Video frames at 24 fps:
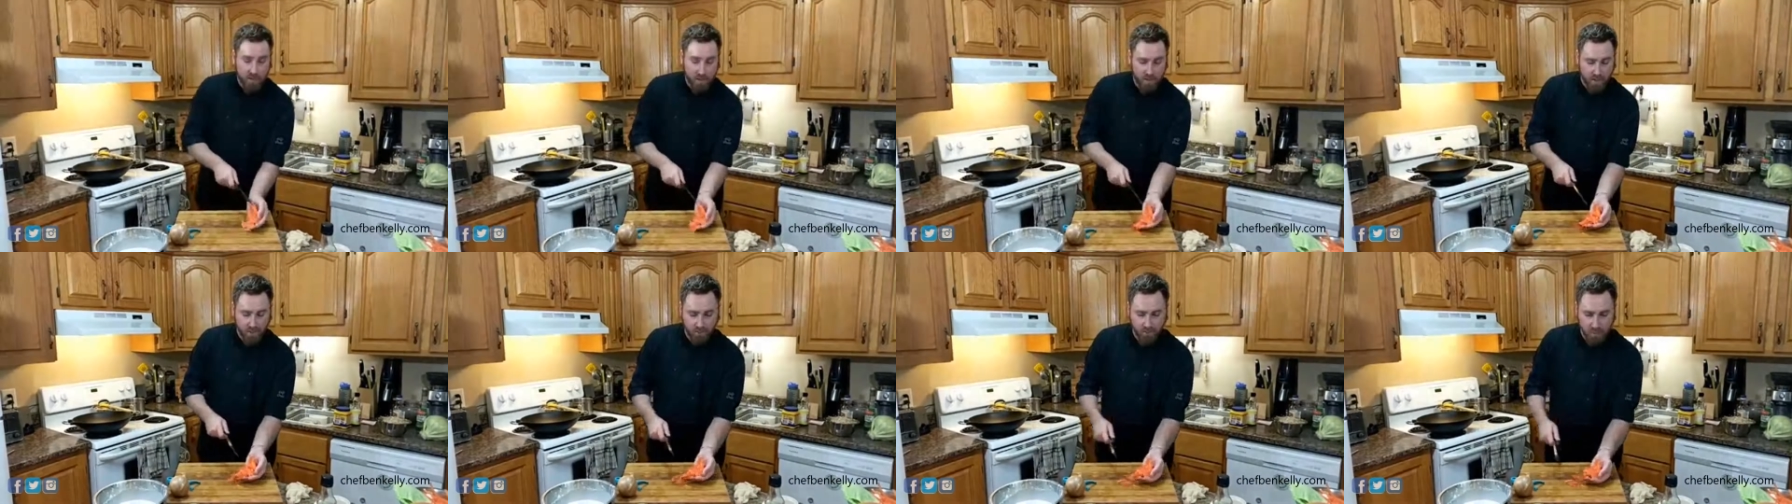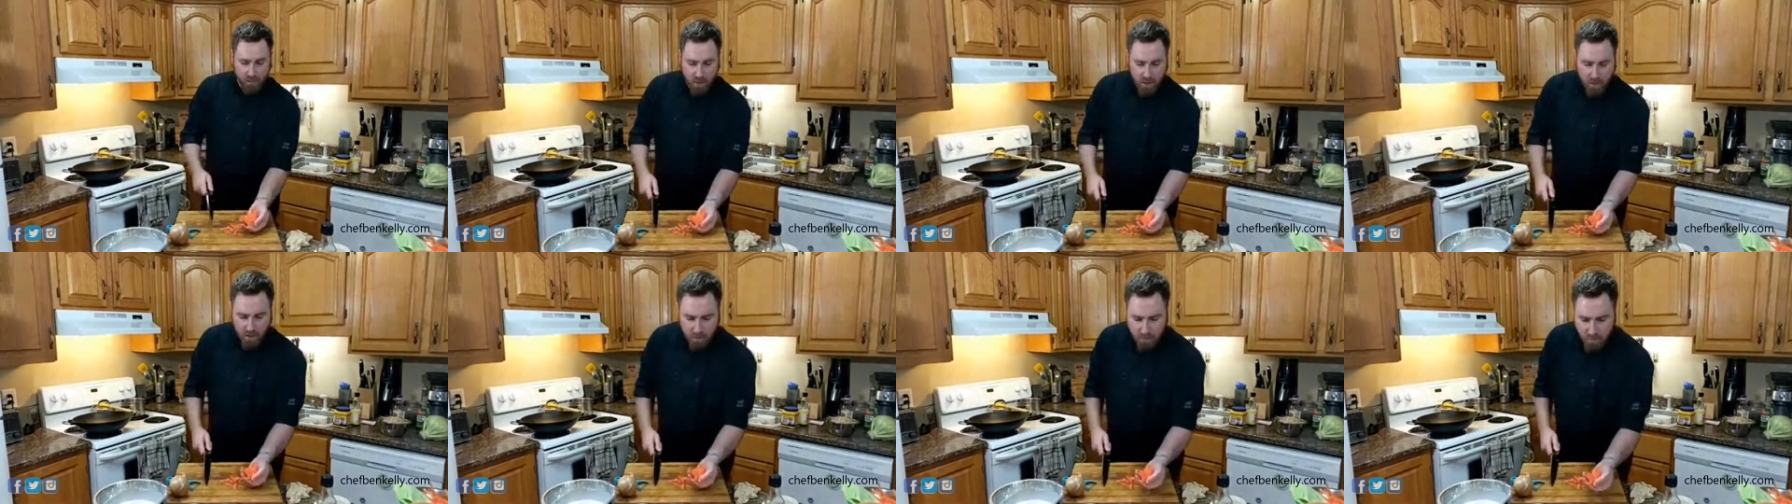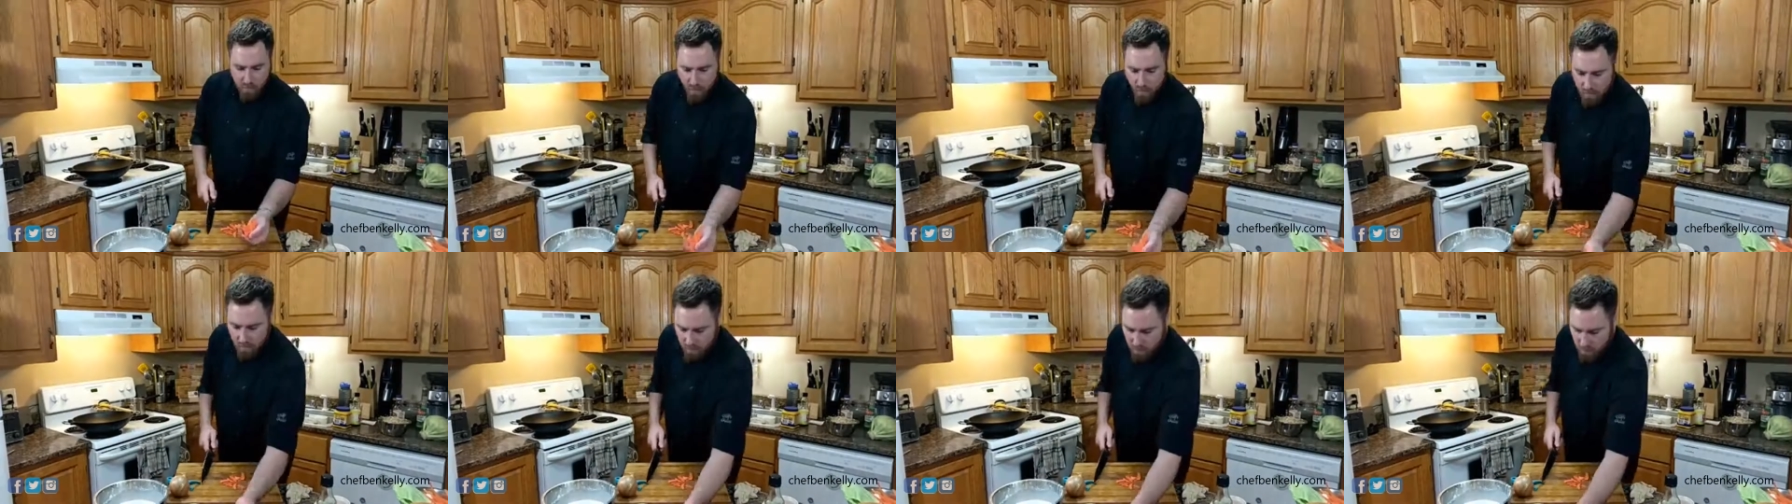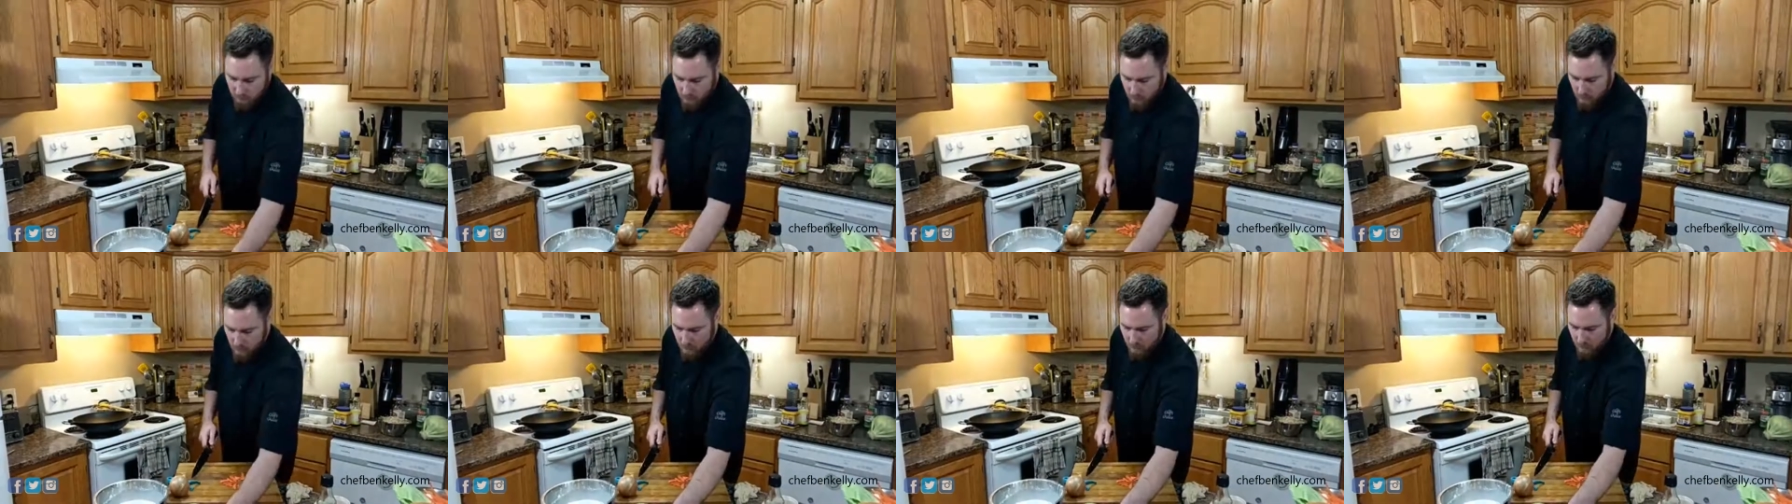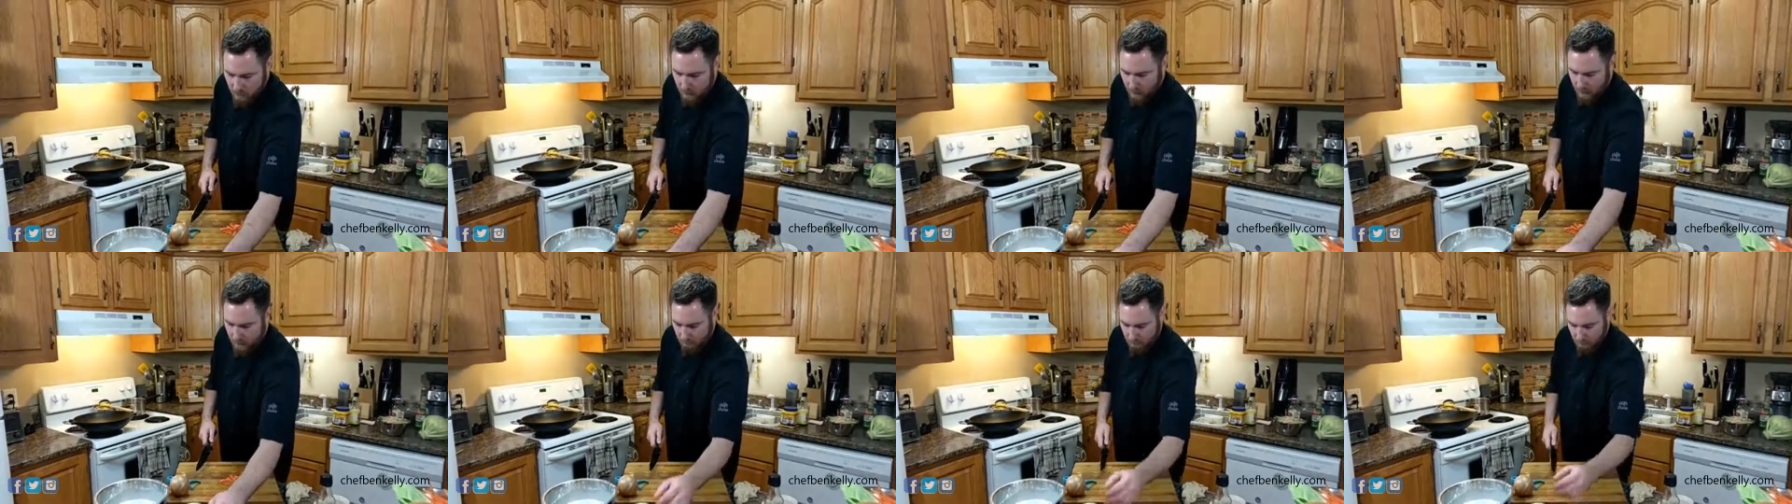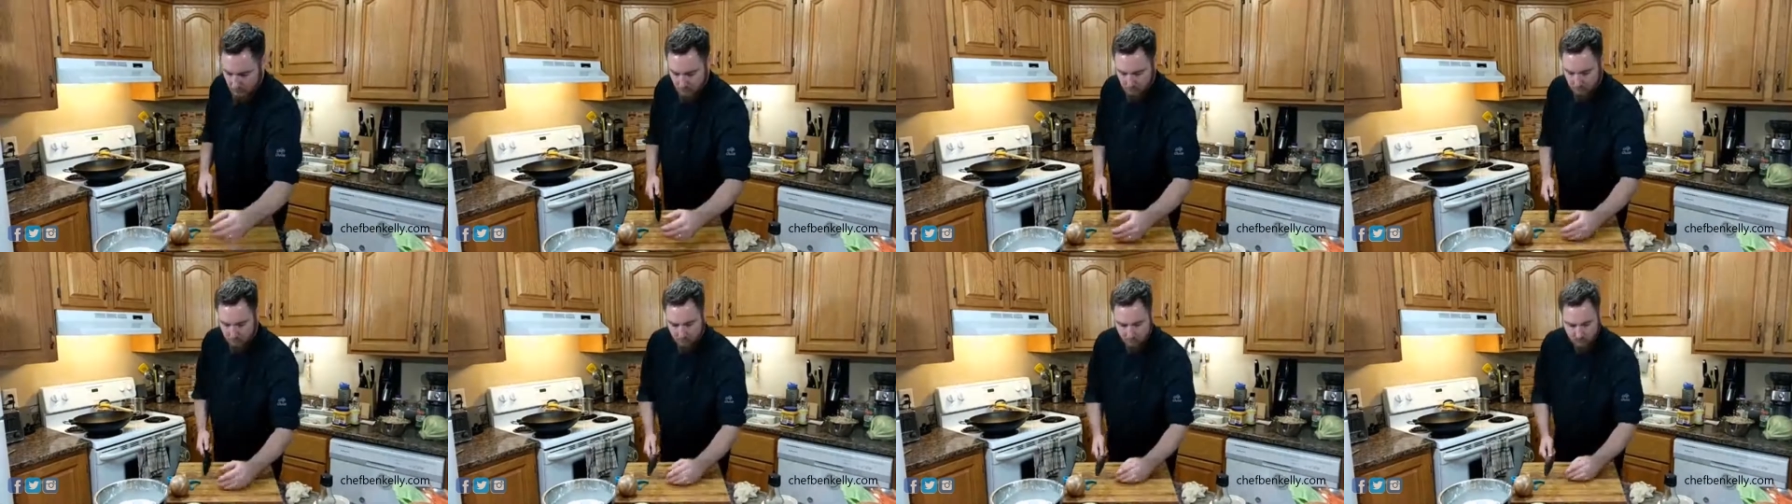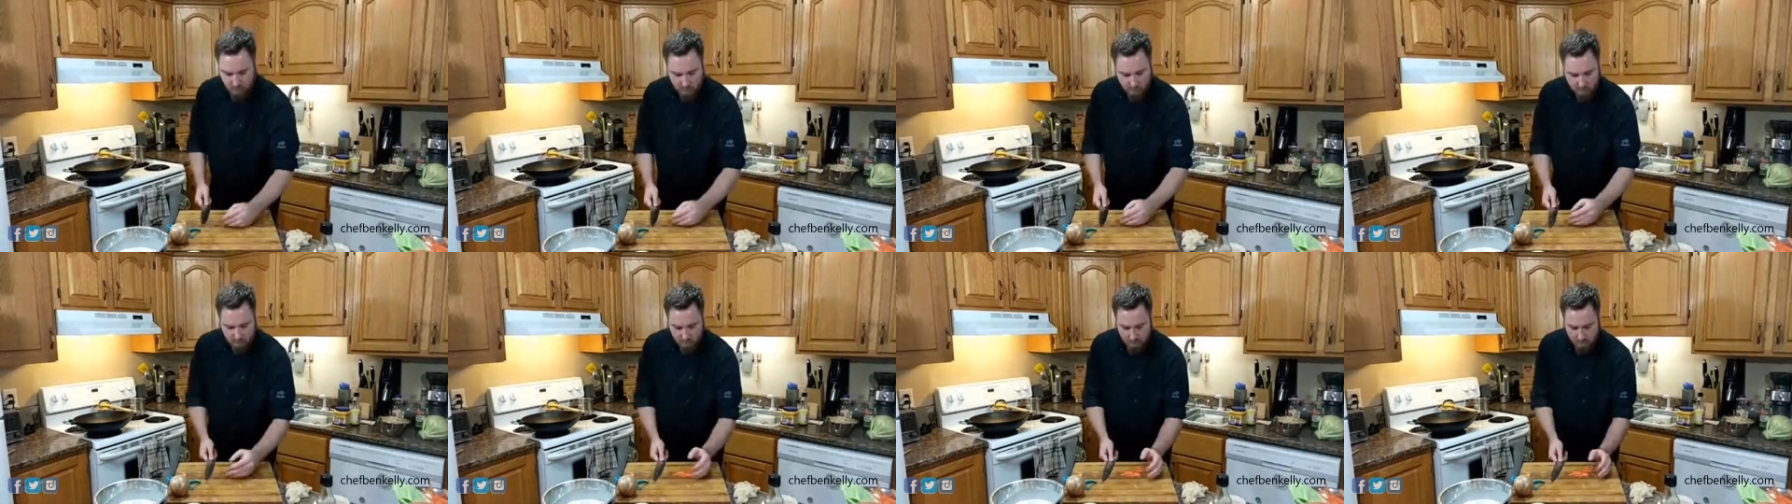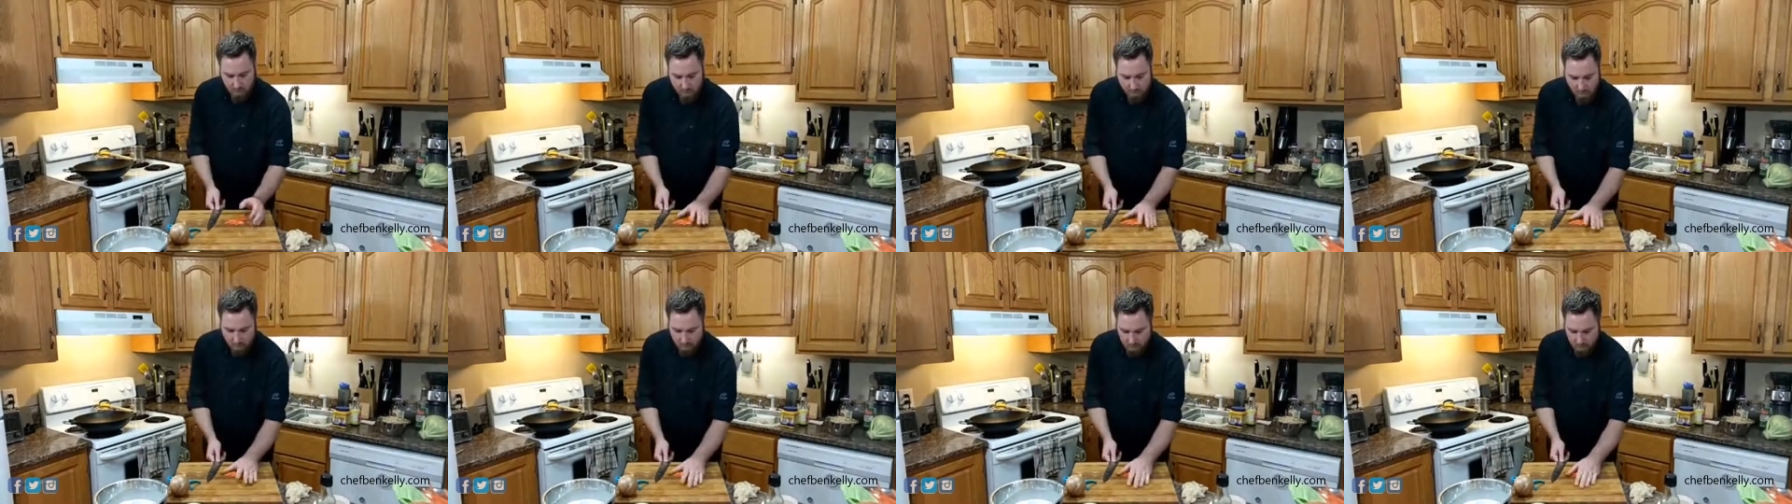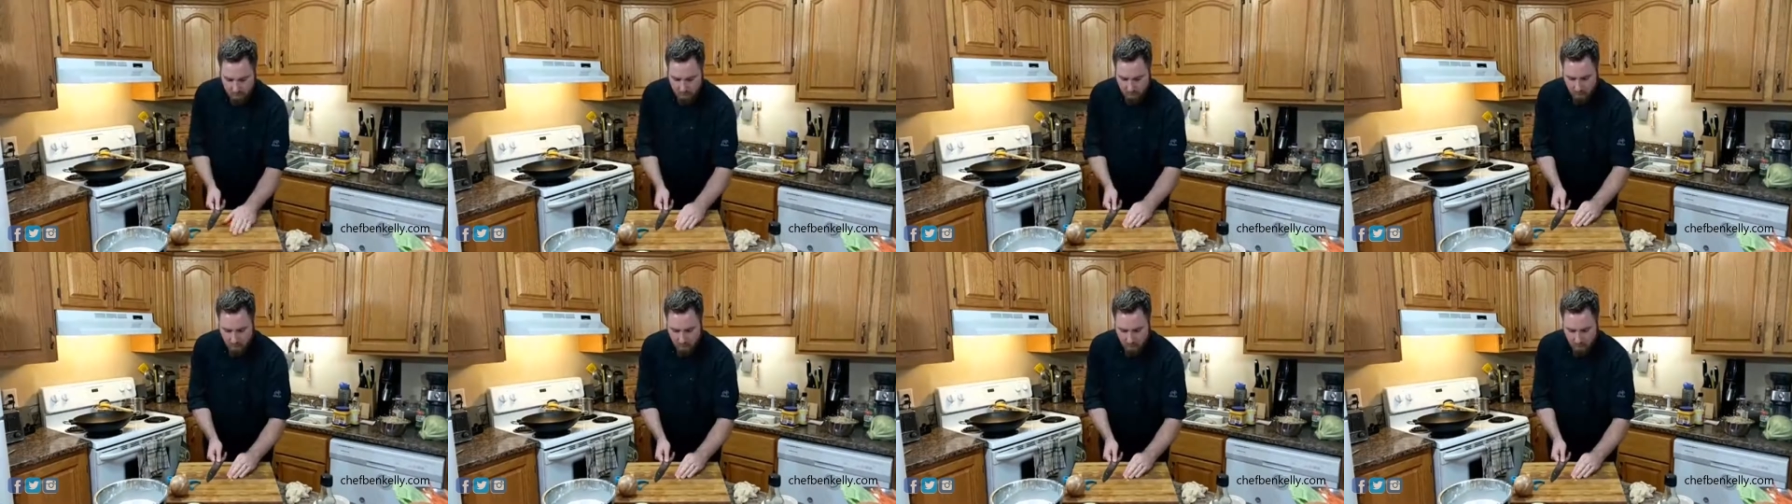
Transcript: some mushrooms.